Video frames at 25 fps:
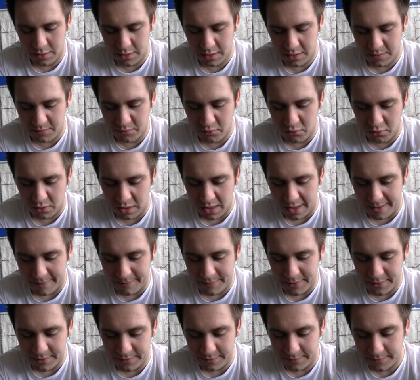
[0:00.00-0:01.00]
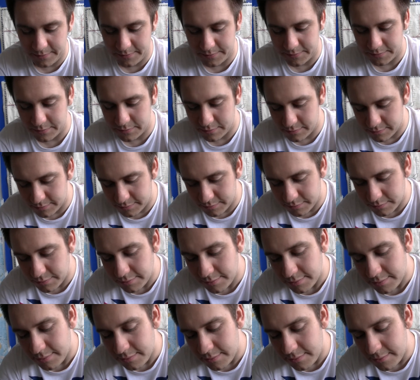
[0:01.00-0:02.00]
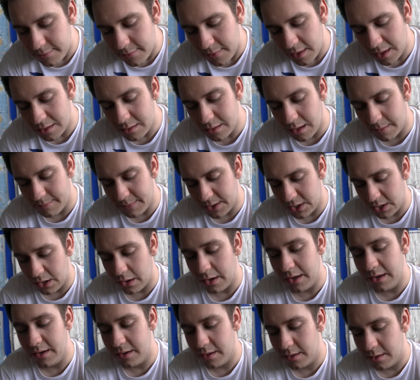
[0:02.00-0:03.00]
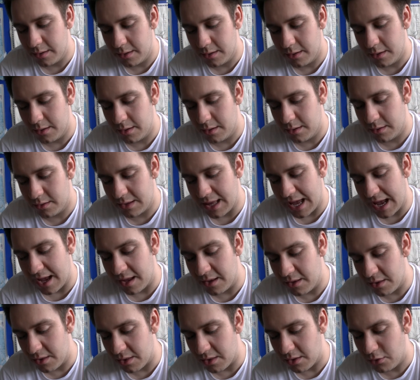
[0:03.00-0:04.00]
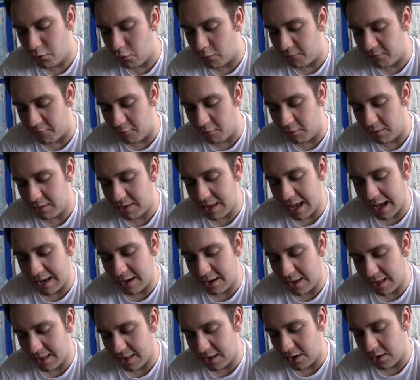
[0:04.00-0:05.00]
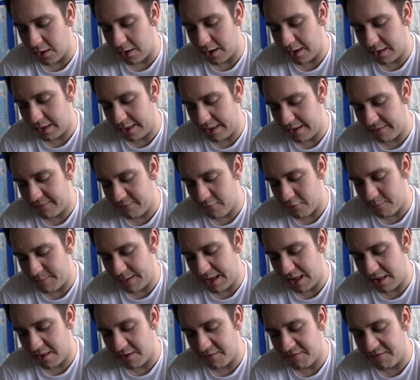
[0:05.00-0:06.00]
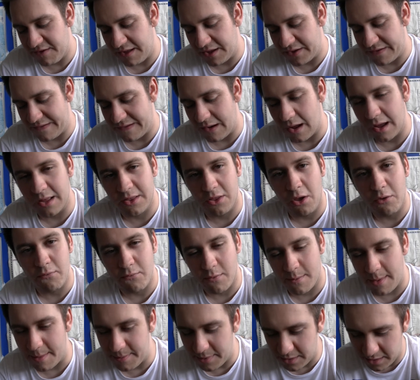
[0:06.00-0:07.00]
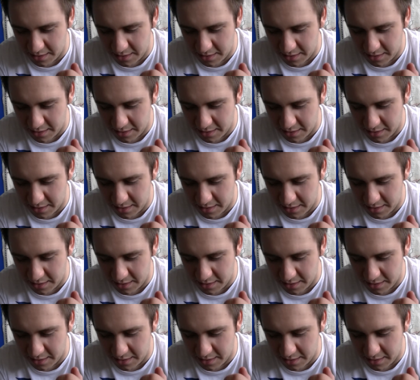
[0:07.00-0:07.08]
is brought up. Number 9, Dan's Novel. Dan has an idea for a piece of fiction. I don't remember